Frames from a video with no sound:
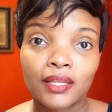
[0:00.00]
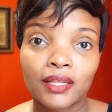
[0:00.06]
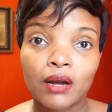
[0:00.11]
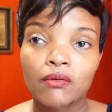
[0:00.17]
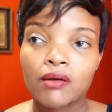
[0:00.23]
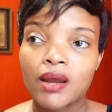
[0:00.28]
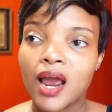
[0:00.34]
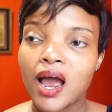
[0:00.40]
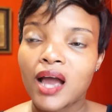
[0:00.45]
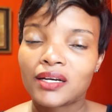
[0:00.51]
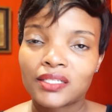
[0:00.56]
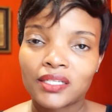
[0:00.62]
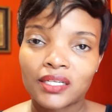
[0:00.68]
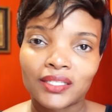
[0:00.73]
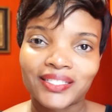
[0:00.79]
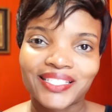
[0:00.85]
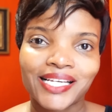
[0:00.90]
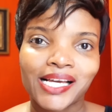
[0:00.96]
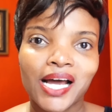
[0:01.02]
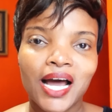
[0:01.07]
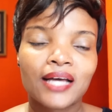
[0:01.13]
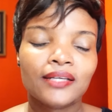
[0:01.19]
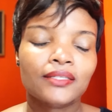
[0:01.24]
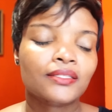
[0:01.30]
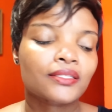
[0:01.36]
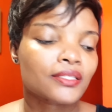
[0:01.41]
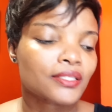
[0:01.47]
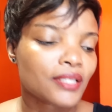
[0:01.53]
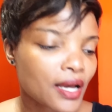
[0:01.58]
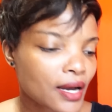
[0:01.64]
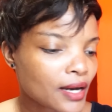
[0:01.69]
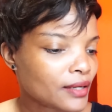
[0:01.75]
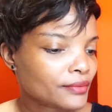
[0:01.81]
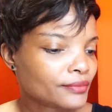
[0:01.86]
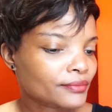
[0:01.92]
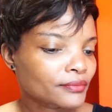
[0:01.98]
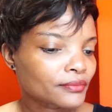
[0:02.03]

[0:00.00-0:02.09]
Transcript: the reactors cancer?